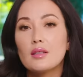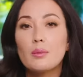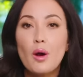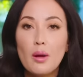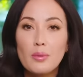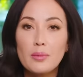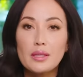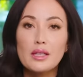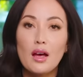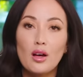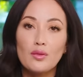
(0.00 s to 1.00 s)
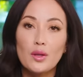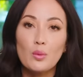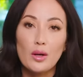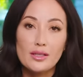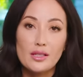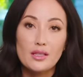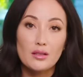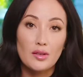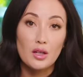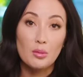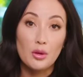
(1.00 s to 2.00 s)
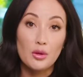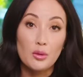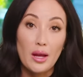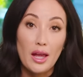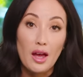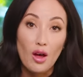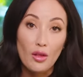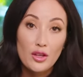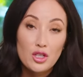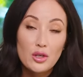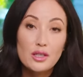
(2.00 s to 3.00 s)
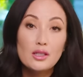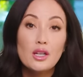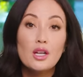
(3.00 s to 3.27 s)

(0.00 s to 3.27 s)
The problem is the Elvie wasn't available through my health insurance.